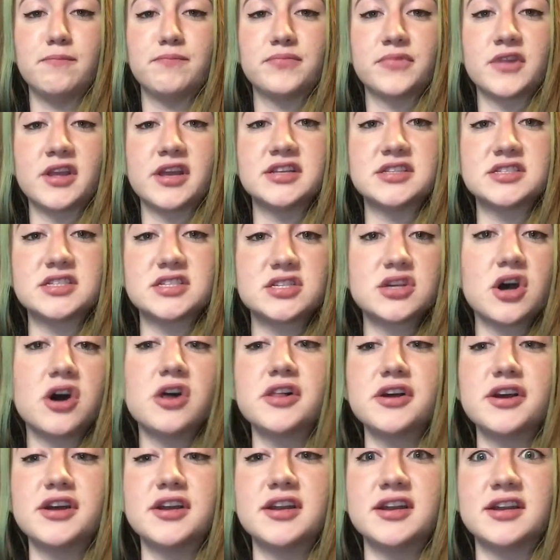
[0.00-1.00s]
it's
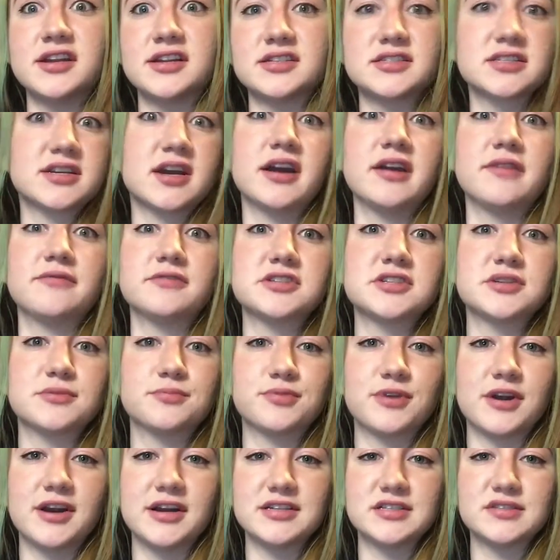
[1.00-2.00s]
solid and it's kind of a
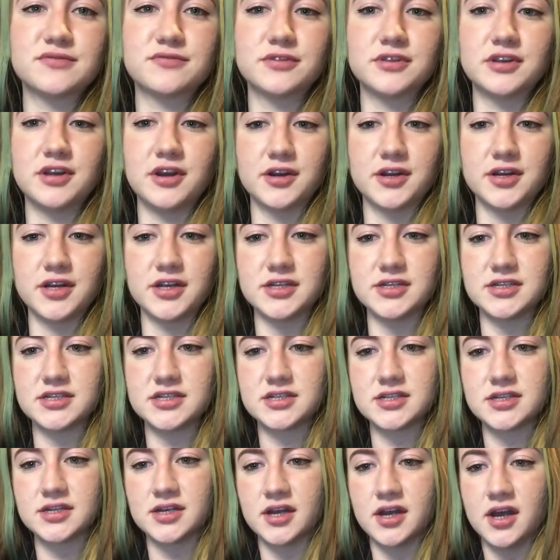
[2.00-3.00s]
surprise for the
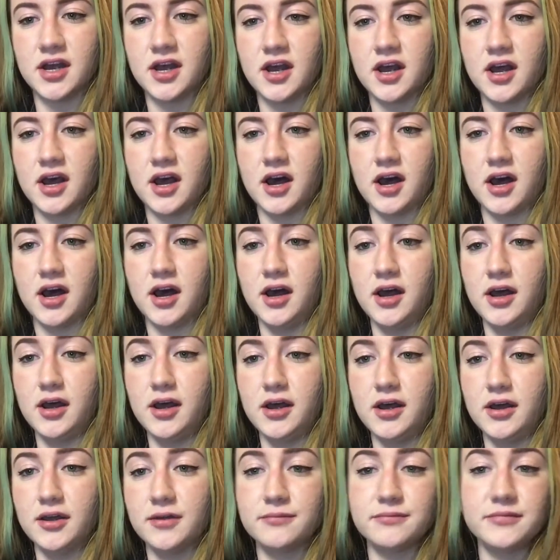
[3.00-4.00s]
audience.
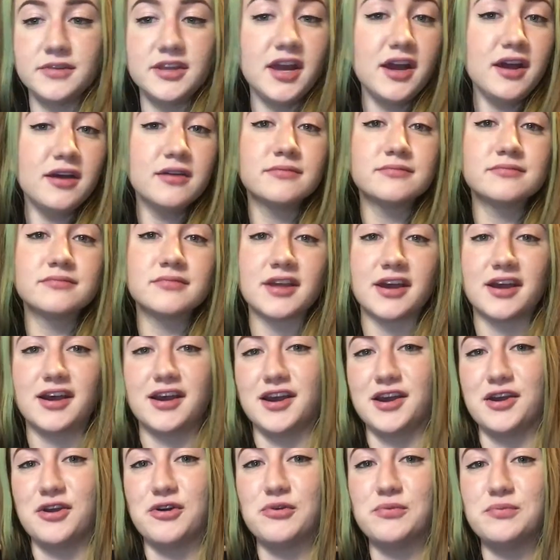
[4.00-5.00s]
Yeah.
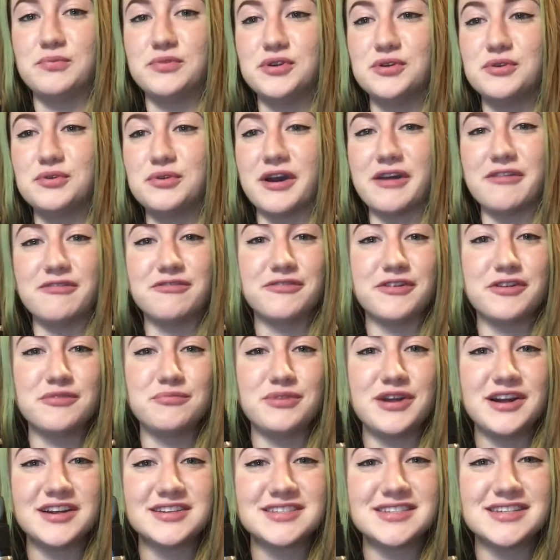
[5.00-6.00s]
I hope you have fun
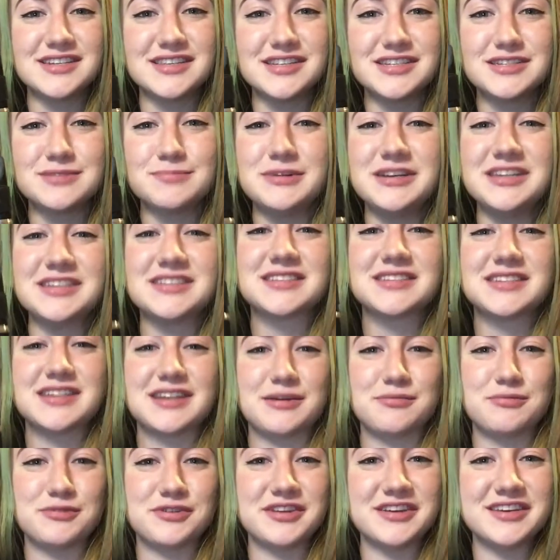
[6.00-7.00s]
practicing this piece, and
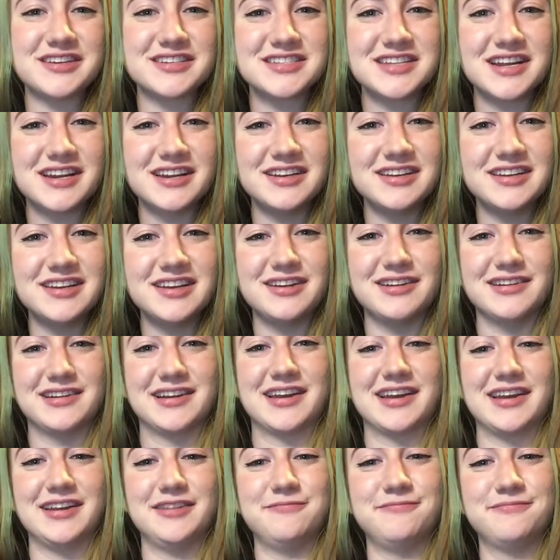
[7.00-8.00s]
I'm really excited to hear it
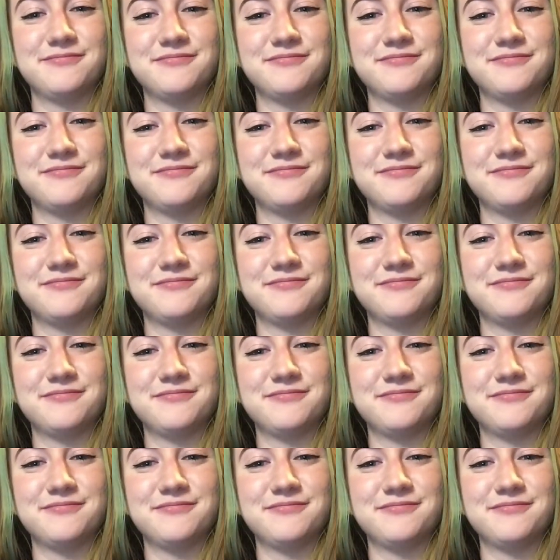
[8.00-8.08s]
again.